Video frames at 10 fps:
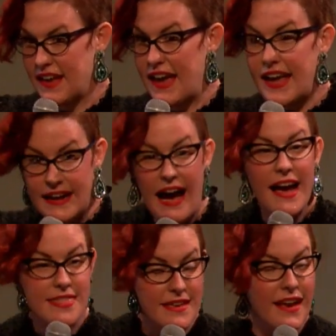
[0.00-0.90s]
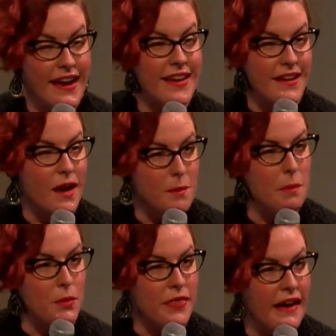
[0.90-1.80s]
And I think I can come
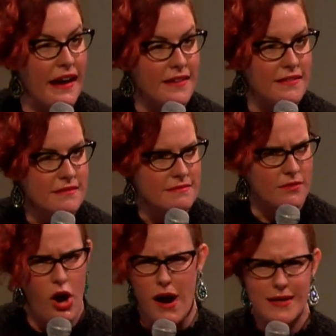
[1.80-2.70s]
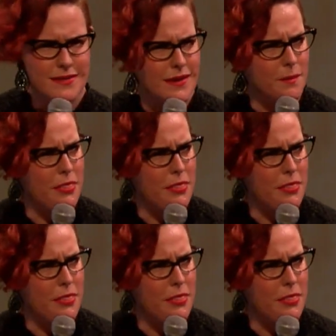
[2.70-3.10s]
up with that. Awesome.